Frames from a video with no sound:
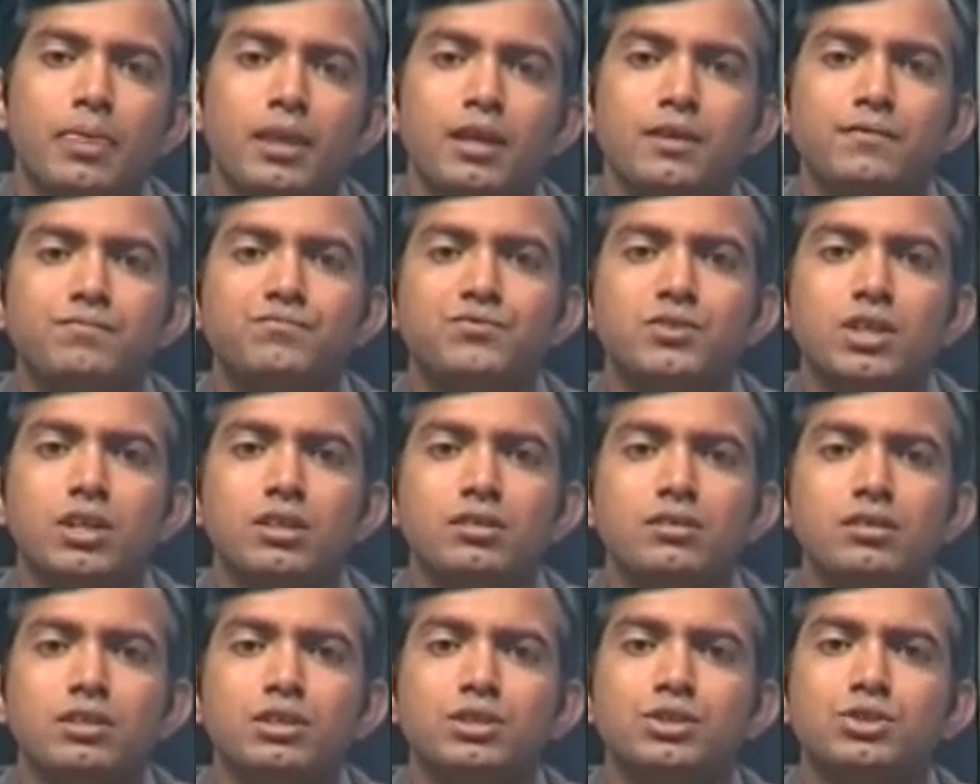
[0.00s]
If
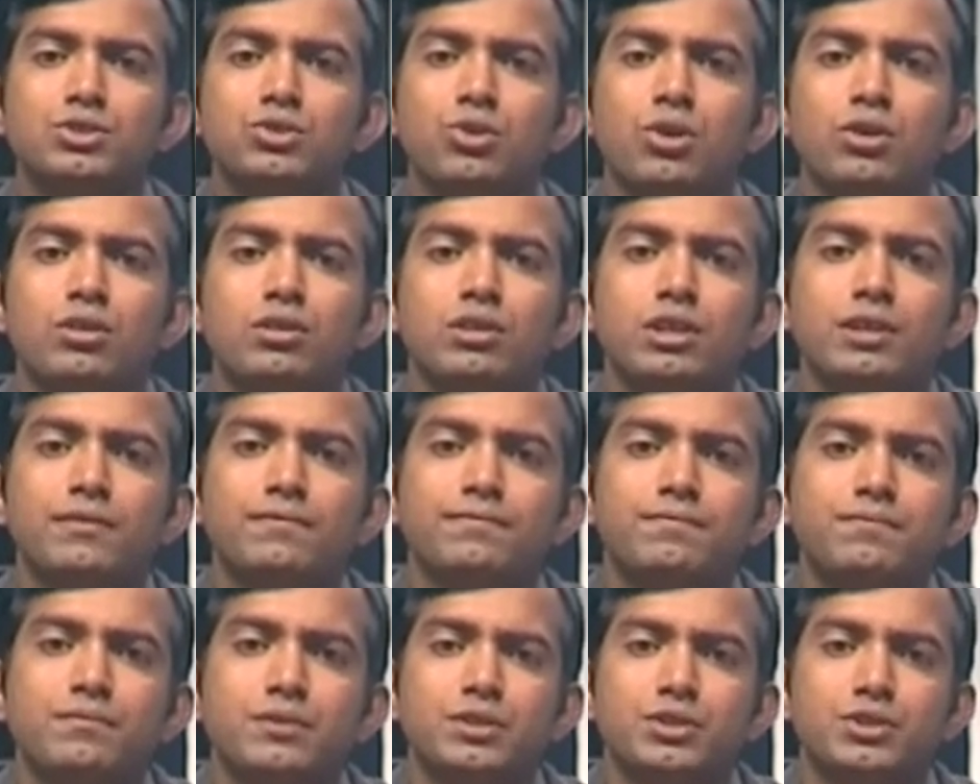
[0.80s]
generally
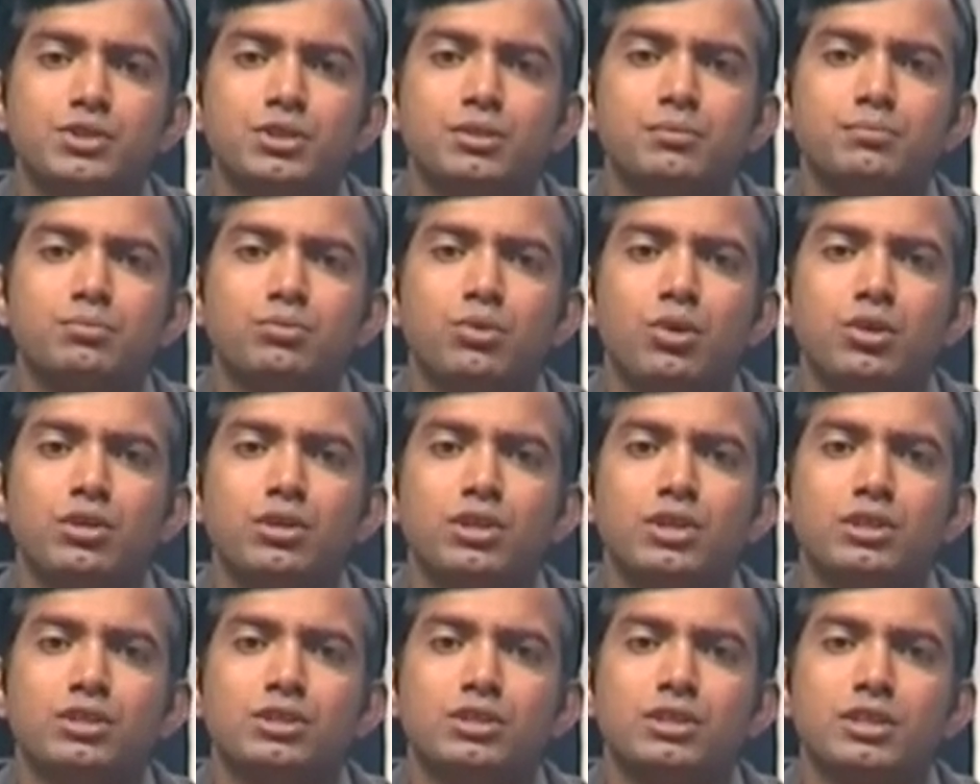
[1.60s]
short-lived fission
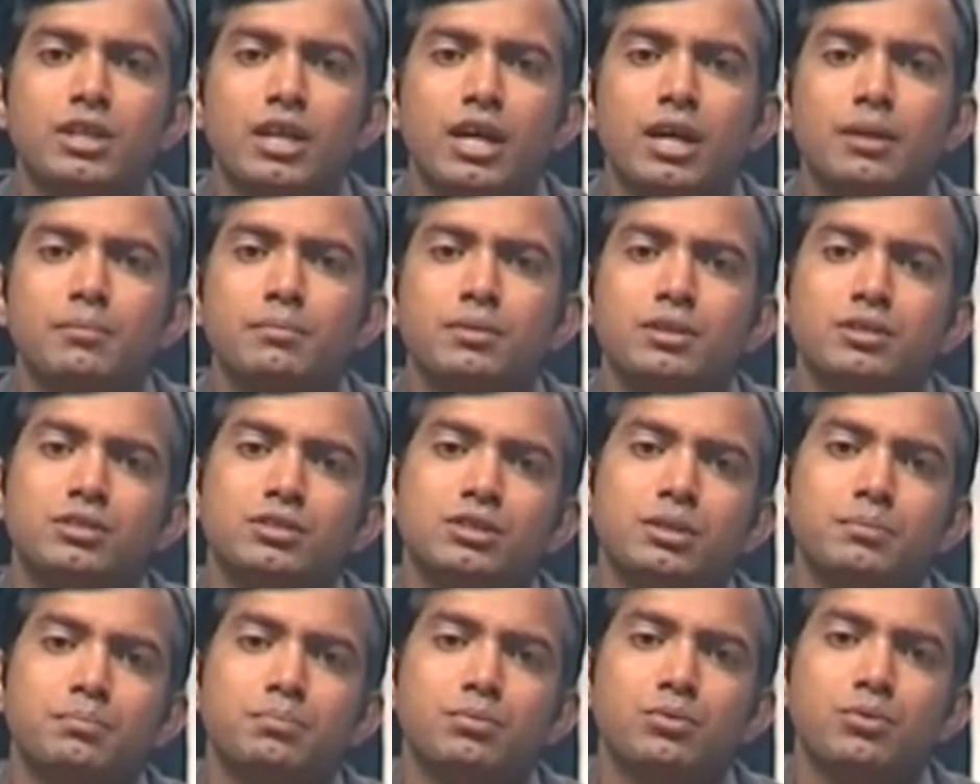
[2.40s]
products can be
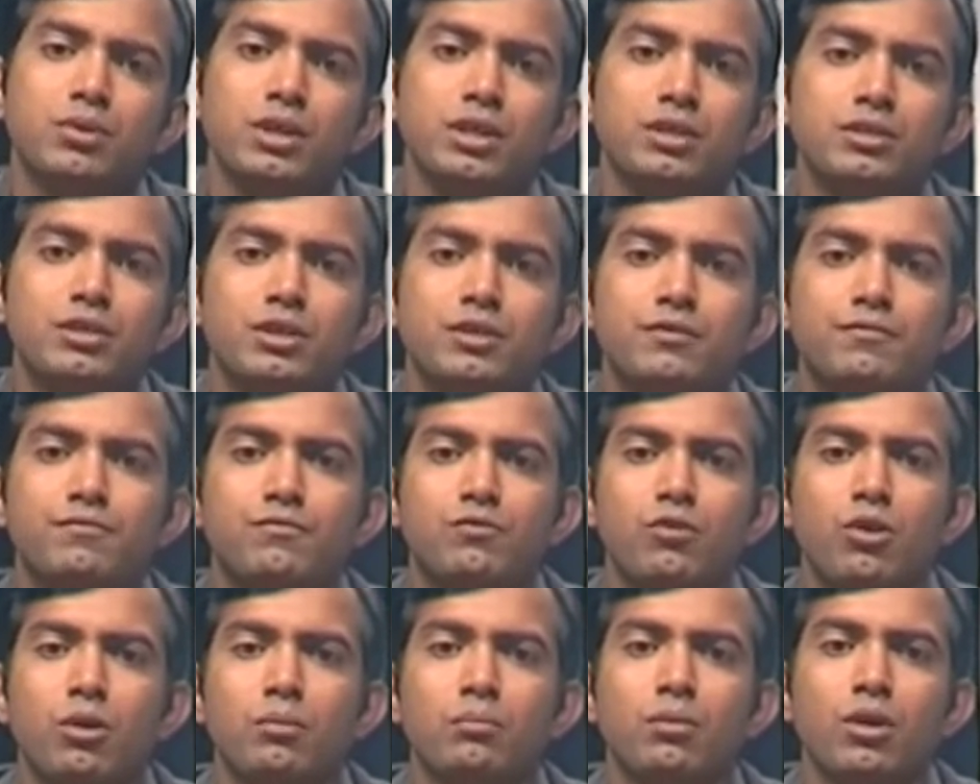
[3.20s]
separated
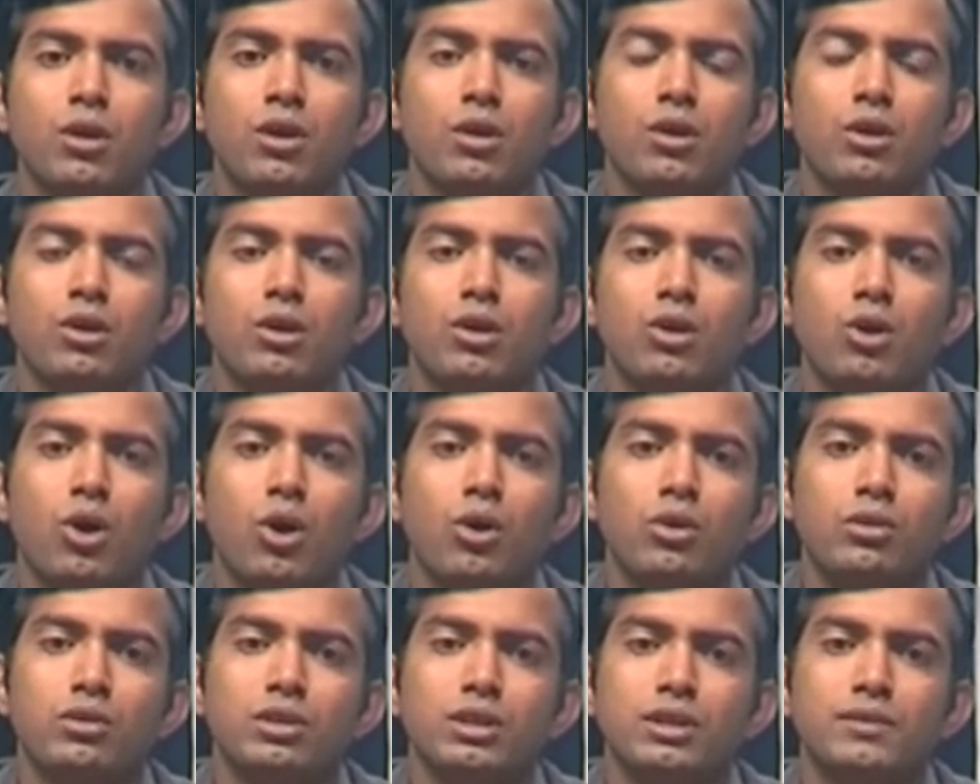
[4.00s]
from
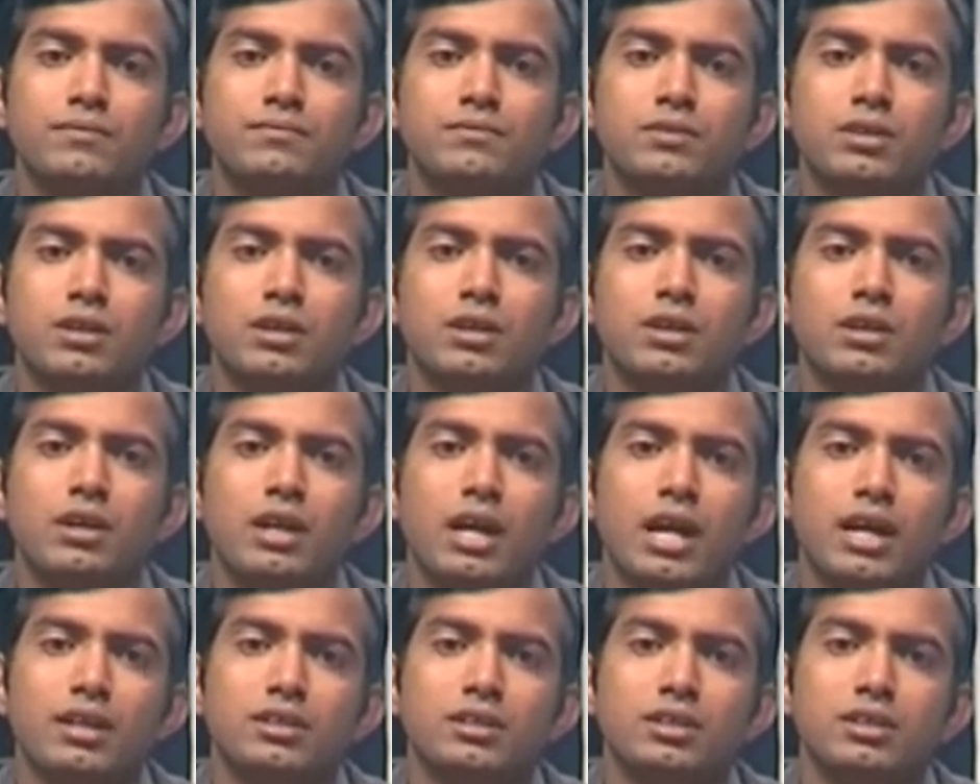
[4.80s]
long-lived
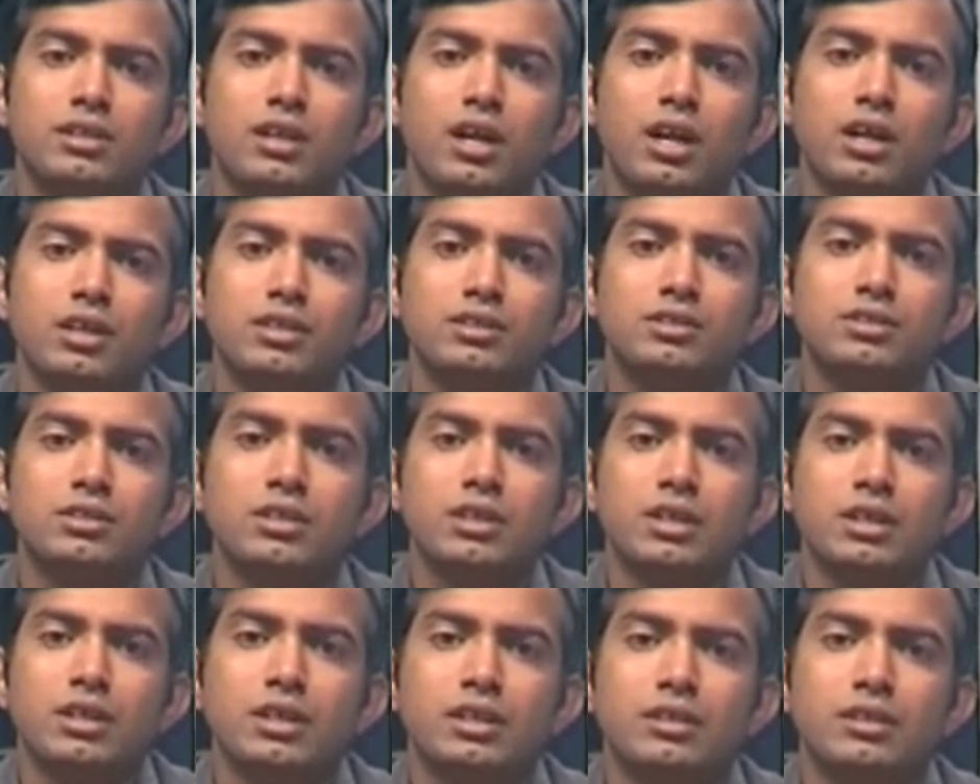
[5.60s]
actinides,